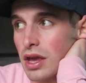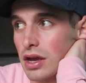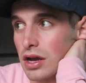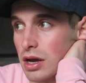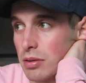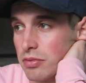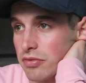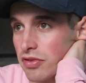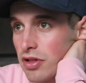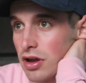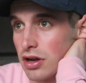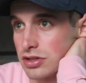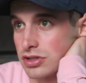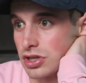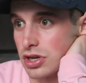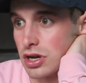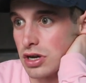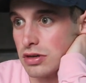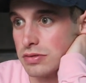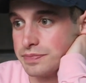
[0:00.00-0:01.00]
a couple vlogs
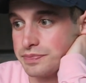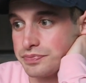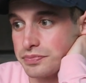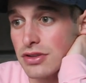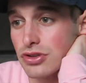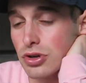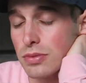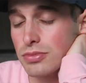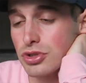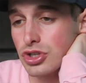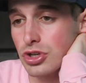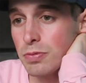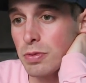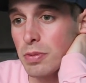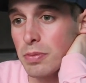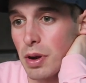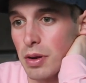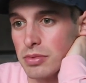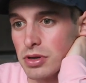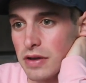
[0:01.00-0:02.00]
ago. And so I'm
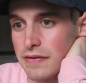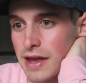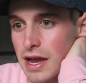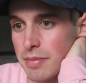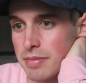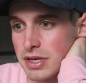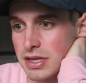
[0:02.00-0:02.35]
super bummed on that